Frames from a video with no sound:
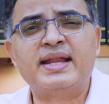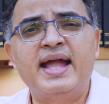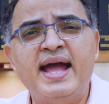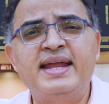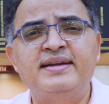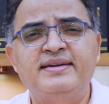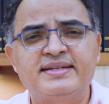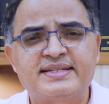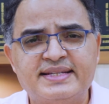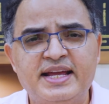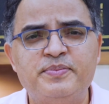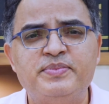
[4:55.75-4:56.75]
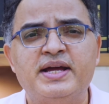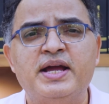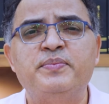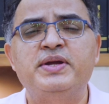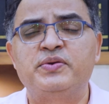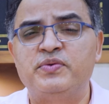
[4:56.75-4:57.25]
and at the same
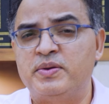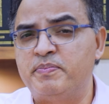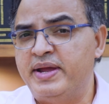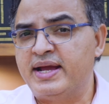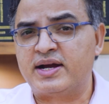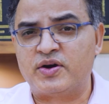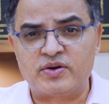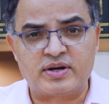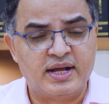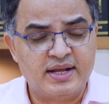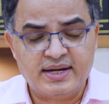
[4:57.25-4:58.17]
time it will make our